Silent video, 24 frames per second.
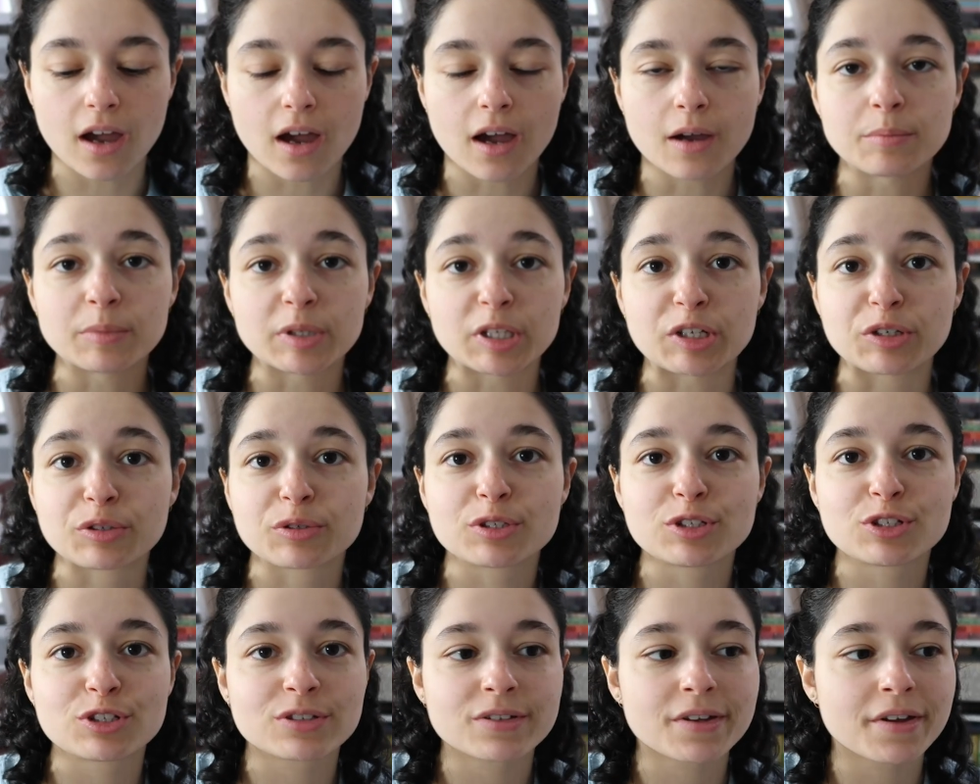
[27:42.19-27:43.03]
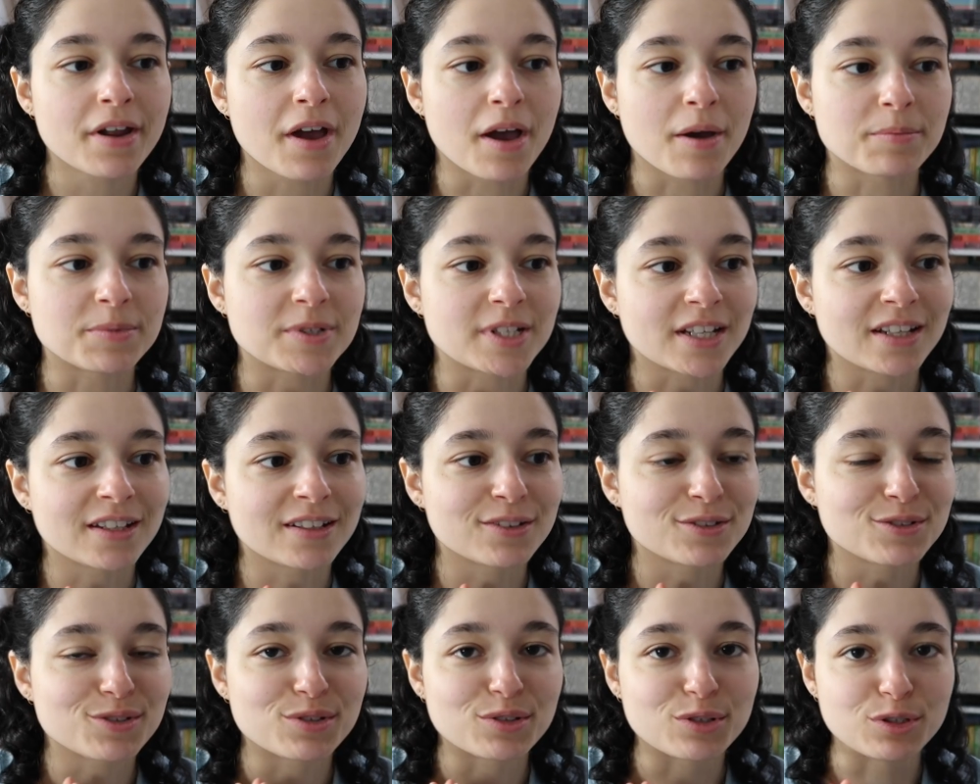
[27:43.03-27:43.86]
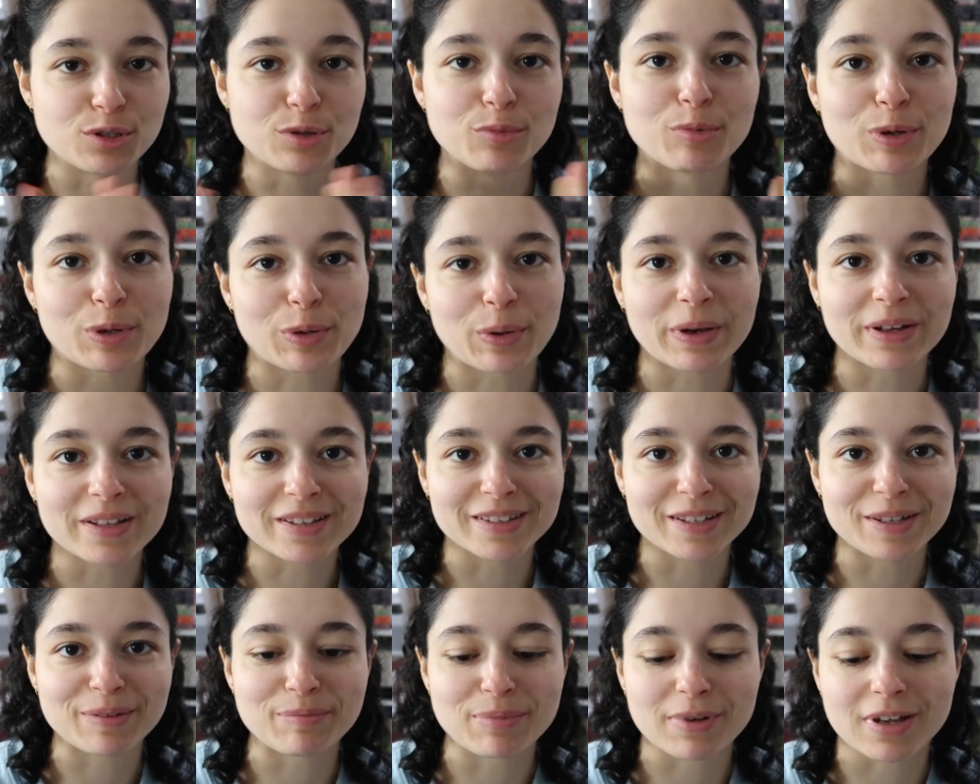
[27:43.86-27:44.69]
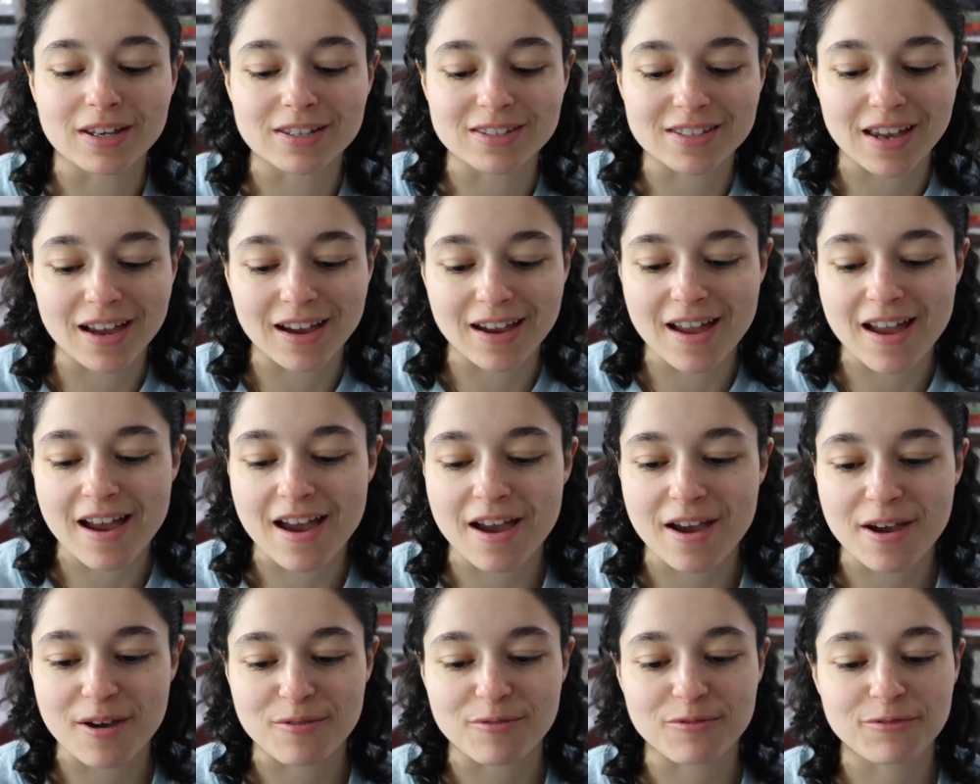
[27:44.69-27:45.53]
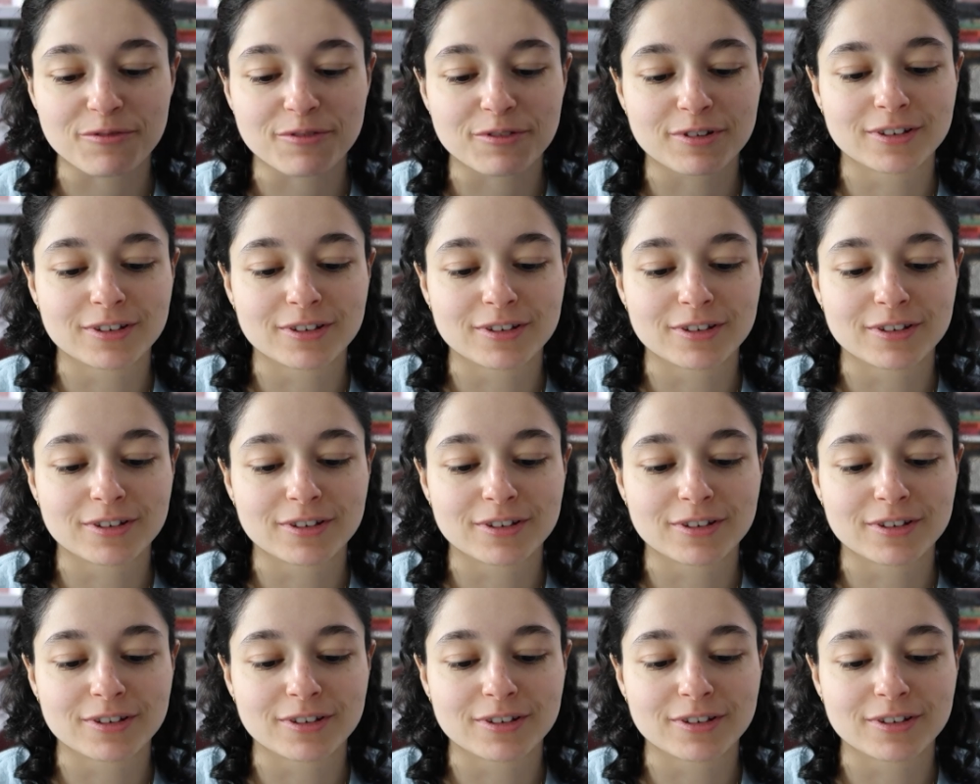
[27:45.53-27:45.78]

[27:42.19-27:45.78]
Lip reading: I'm literally just gonna update super quickly because I have